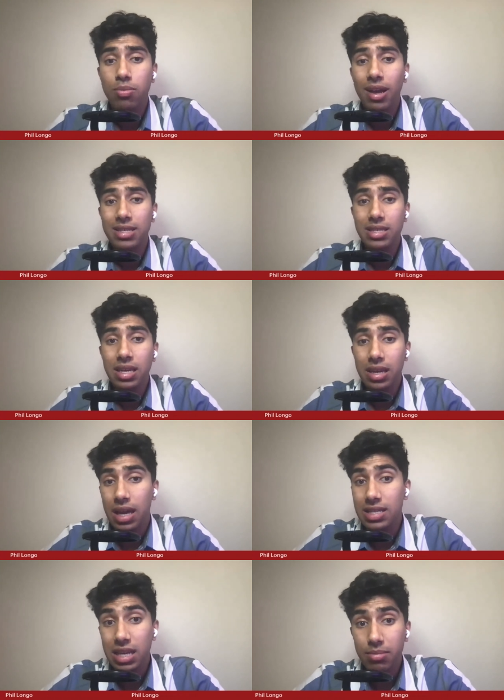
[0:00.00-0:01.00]
you might see
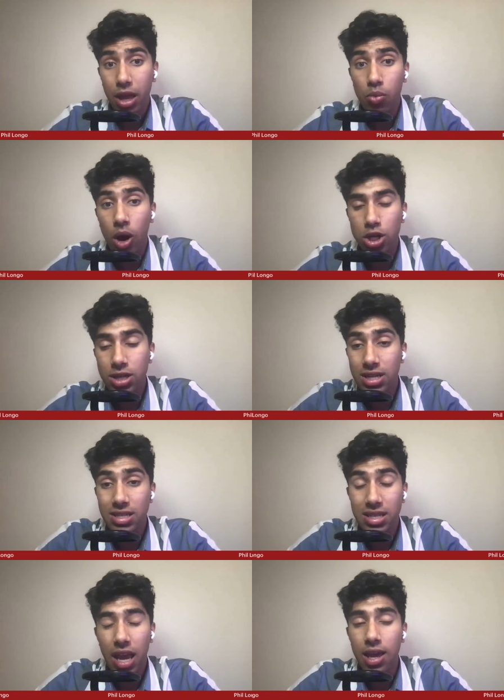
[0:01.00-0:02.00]
a team like
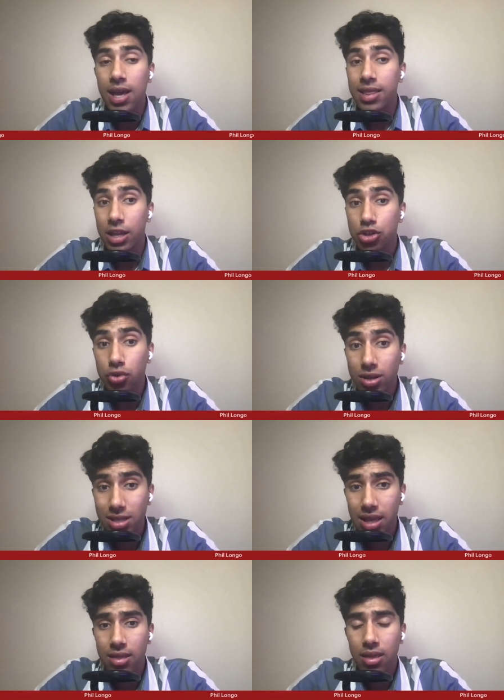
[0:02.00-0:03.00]
Washington State that
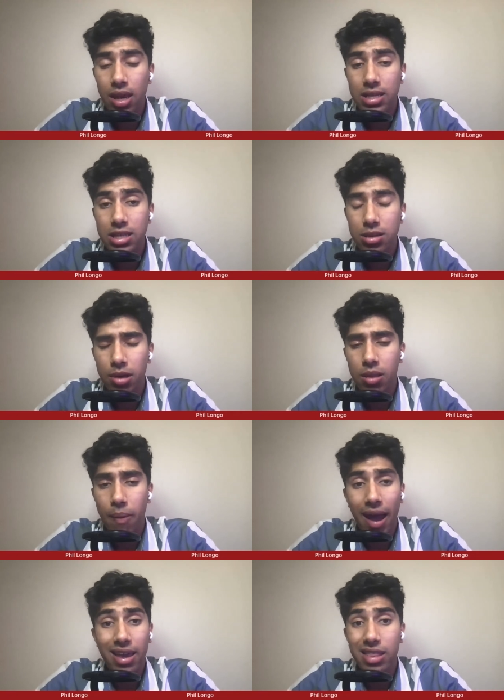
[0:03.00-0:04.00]
trusts the athleticism on the
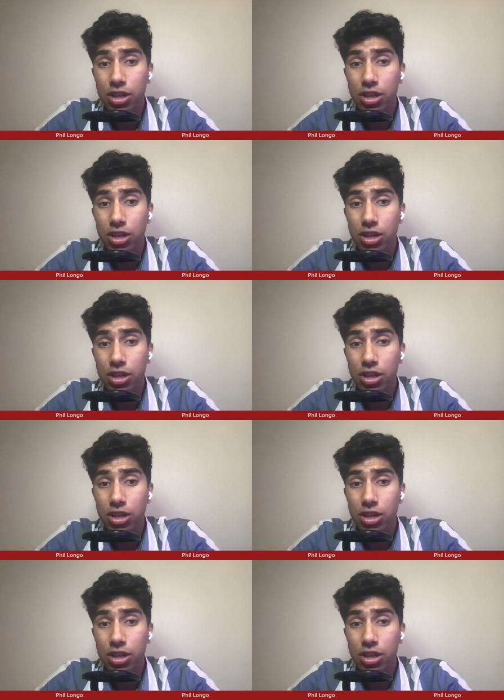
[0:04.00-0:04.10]
back end,